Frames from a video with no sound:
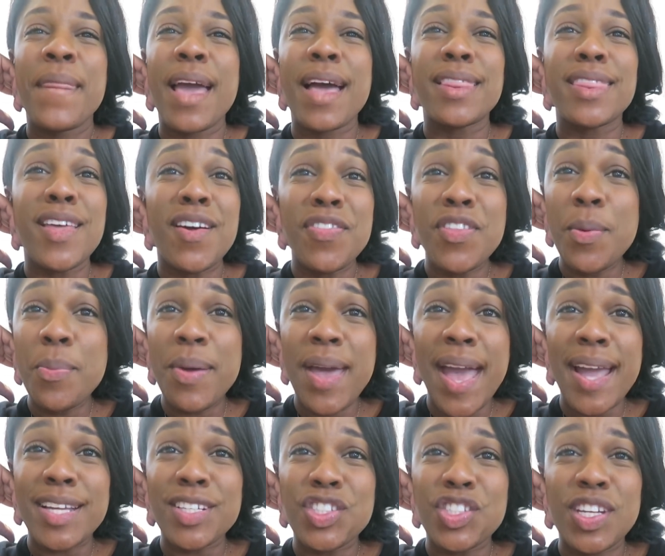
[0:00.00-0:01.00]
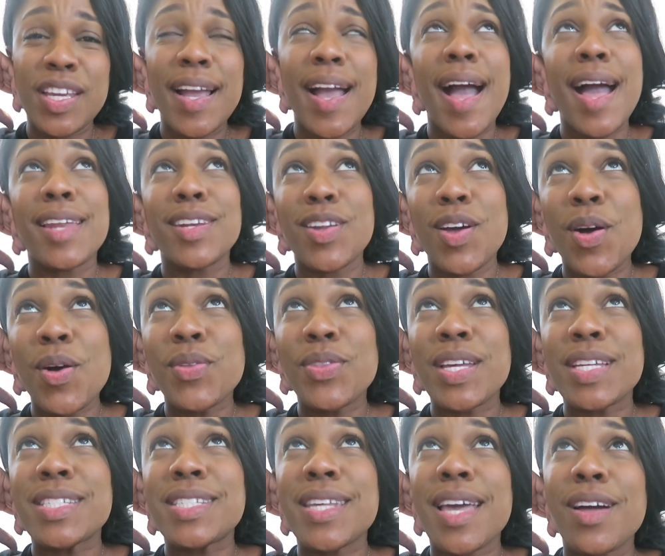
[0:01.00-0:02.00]
I love their packaging. I know
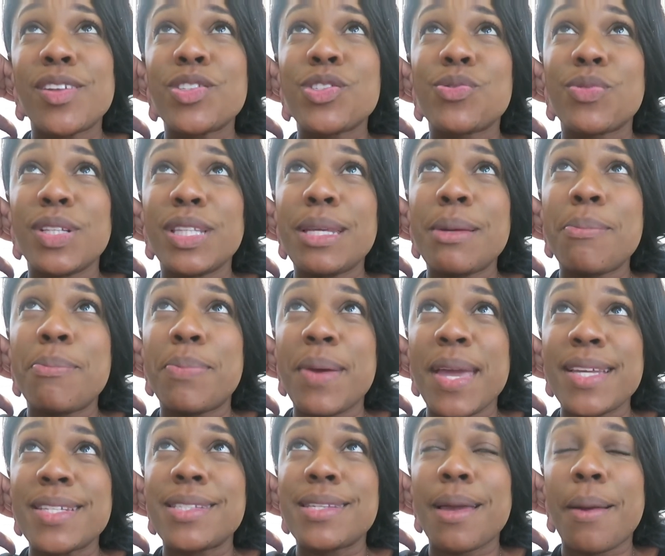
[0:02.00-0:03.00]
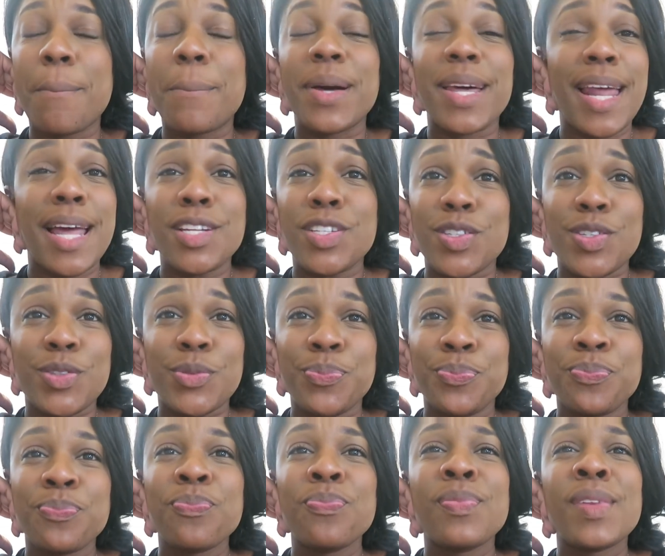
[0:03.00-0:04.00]
that sounds really basic, but I do.
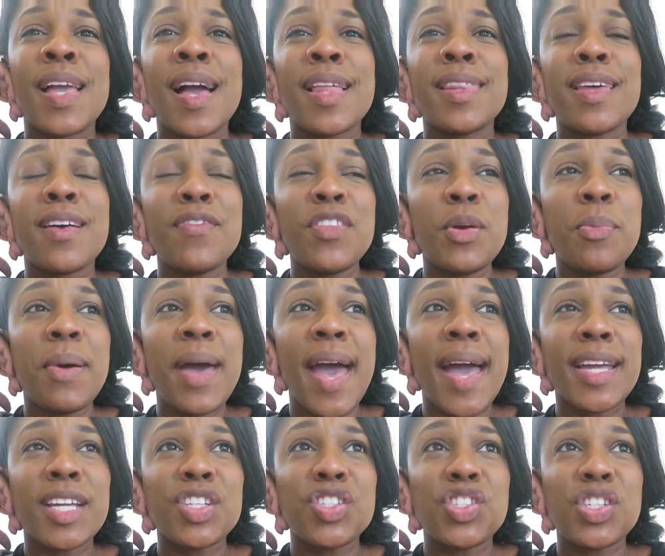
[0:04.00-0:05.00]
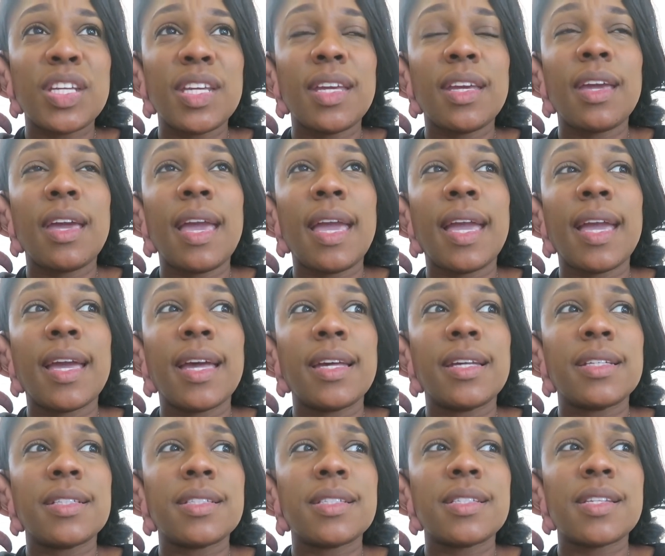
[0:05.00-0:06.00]
I love their packaging,
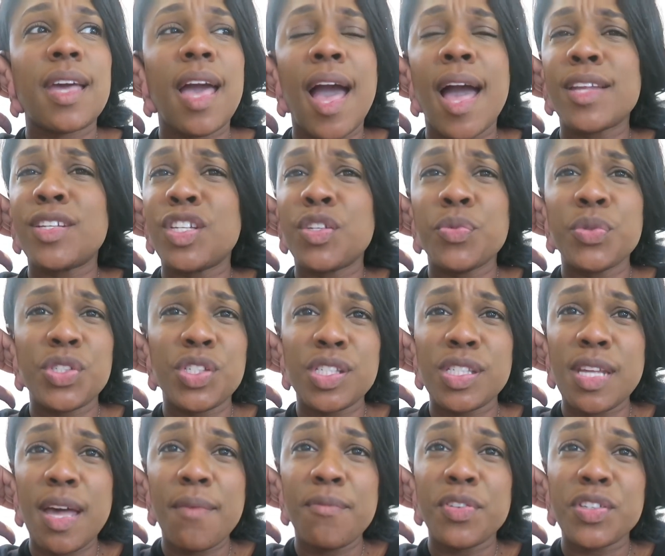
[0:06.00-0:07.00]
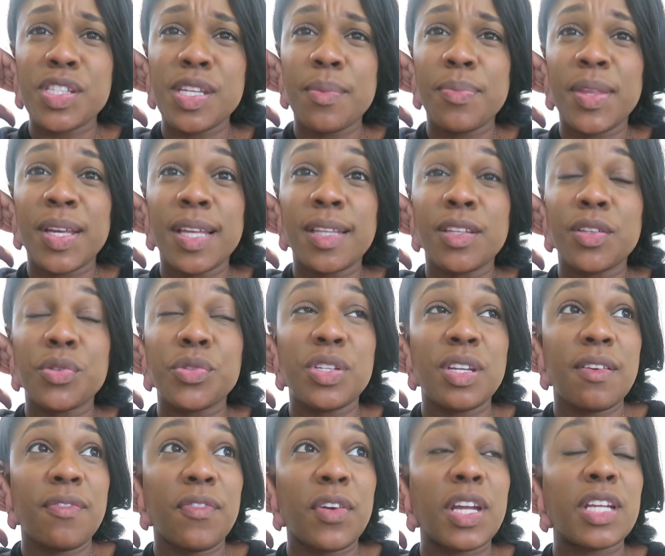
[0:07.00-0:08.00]
and it was just time for something a little
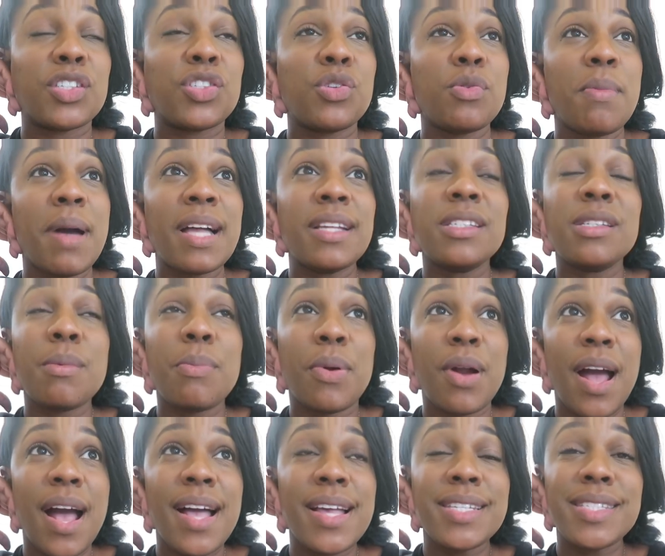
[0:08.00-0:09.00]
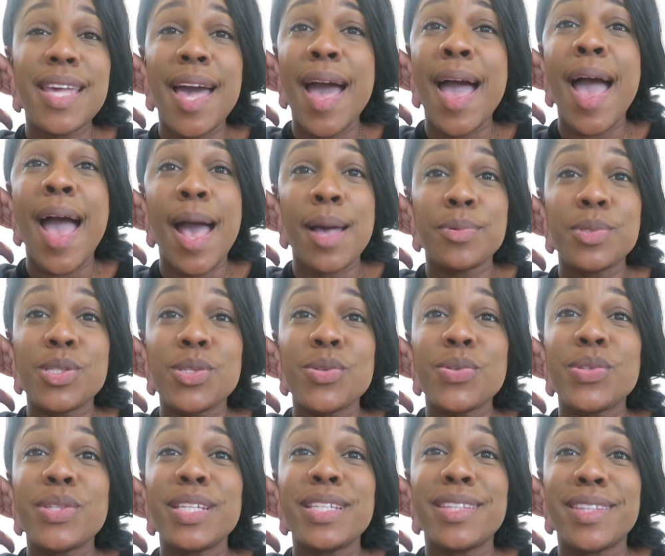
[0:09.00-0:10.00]
different. To my surprise, I
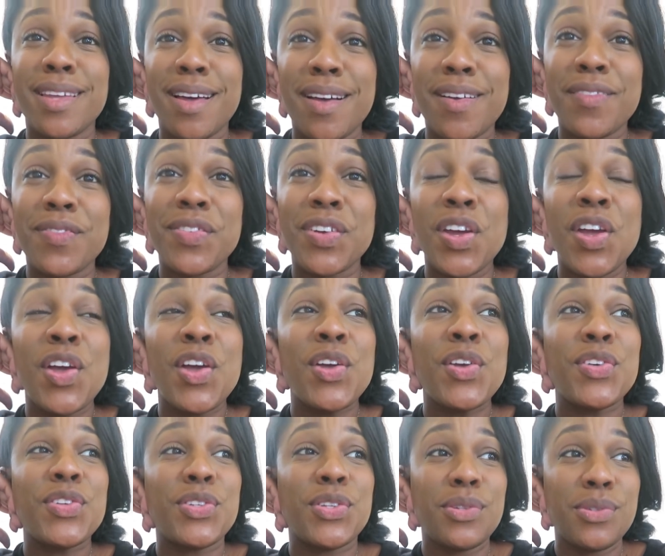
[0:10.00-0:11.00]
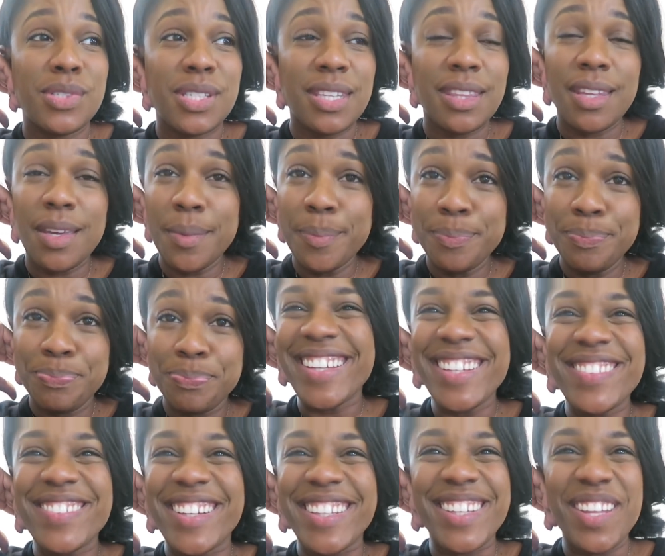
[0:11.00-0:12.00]
absolutely love using them.
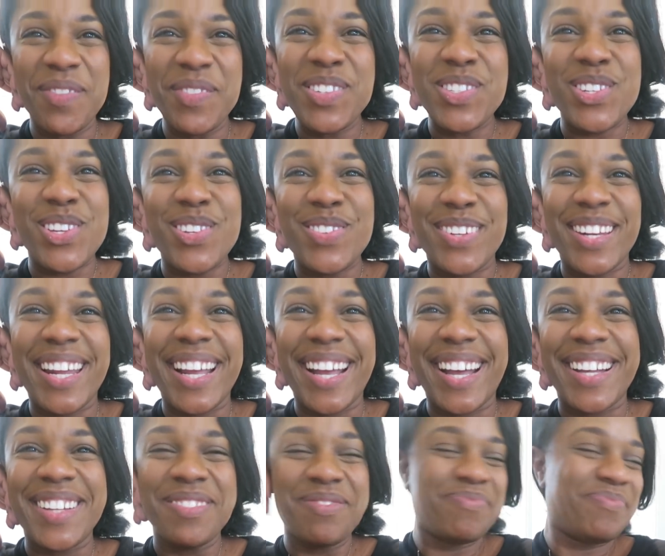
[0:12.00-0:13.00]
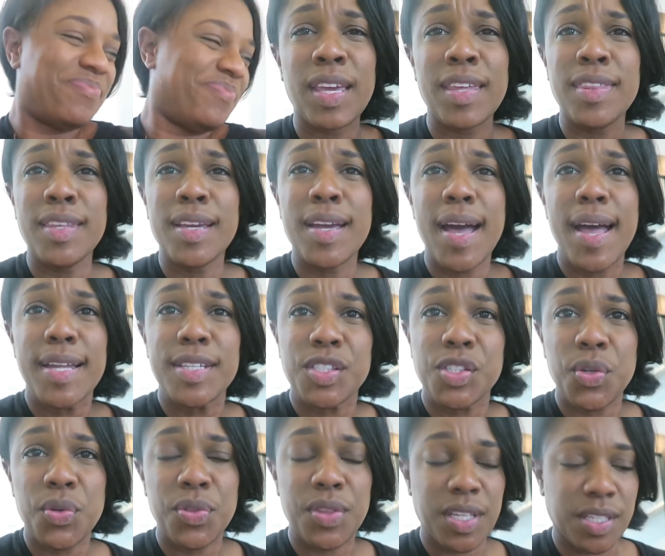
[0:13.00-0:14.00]
Anyway, let me show you what I got. I think I had
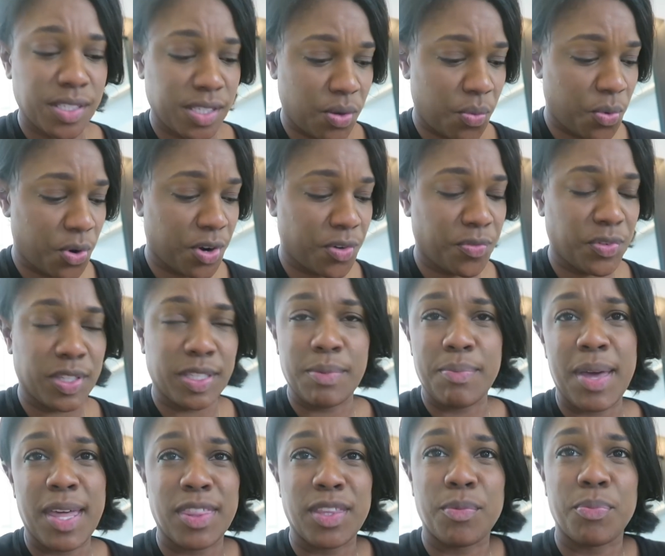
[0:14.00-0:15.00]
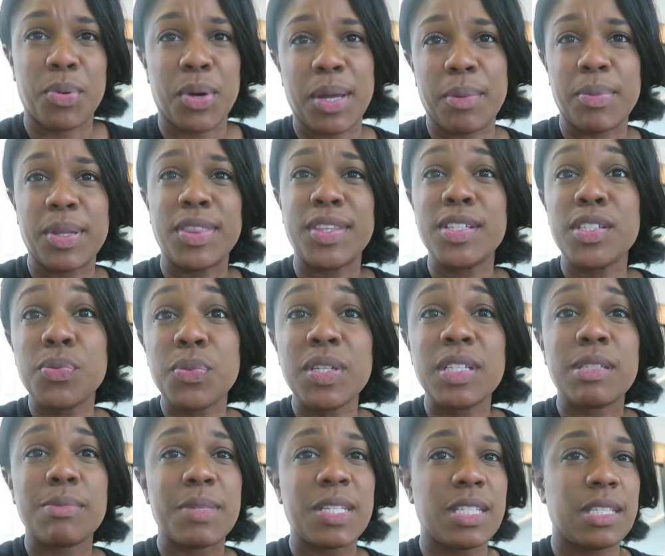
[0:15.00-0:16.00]
two things that weren't really Method brand, but this one
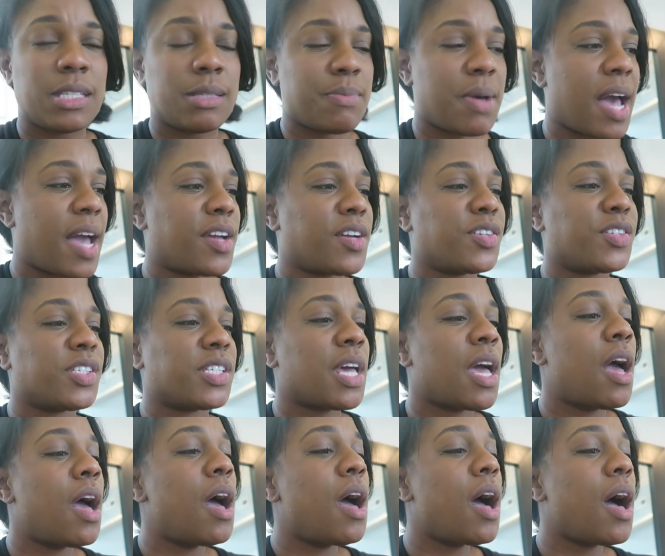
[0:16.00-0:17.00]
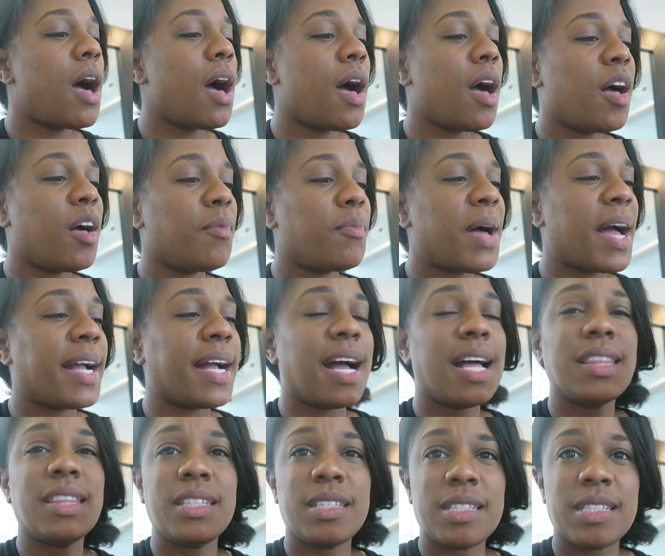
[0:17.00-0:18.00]
is Mrs. Meyer's. I
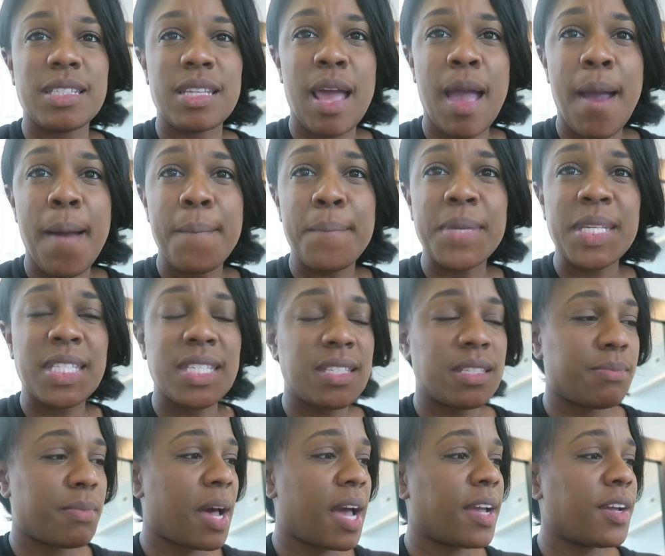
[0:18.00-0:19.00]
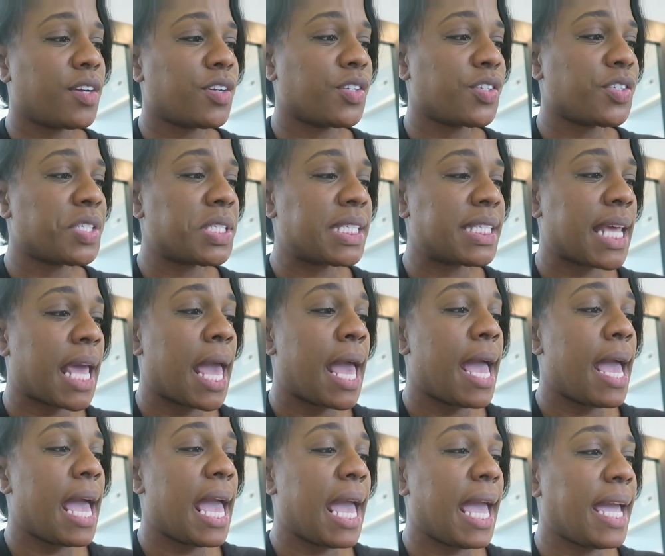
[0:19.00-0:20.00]
got this Mrs. Meyer's
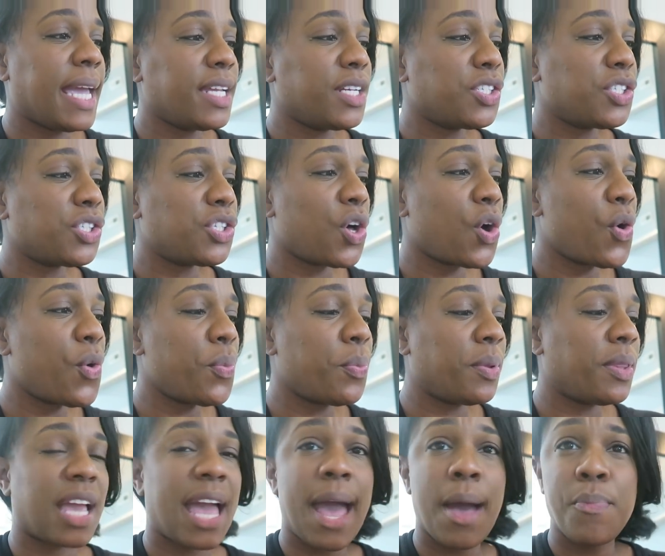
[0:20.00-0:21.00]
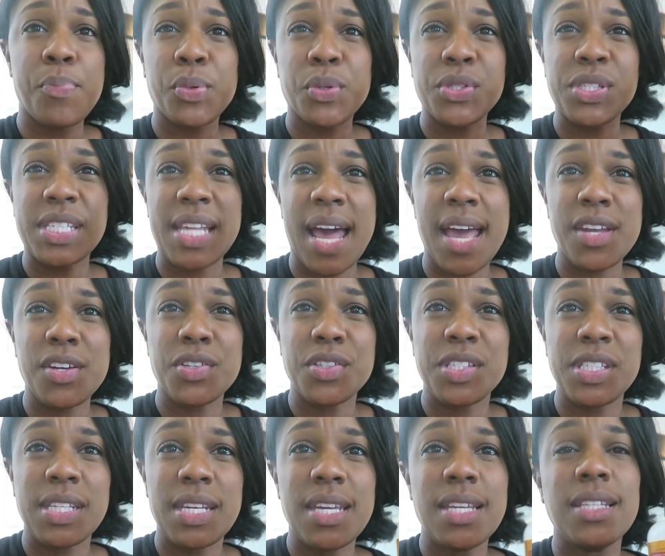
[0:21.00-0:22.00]
hand soap apple cider
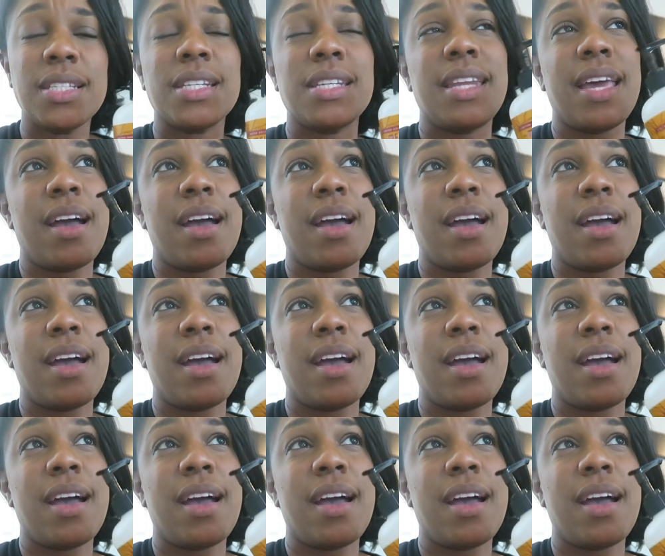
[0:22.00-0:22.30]
scent.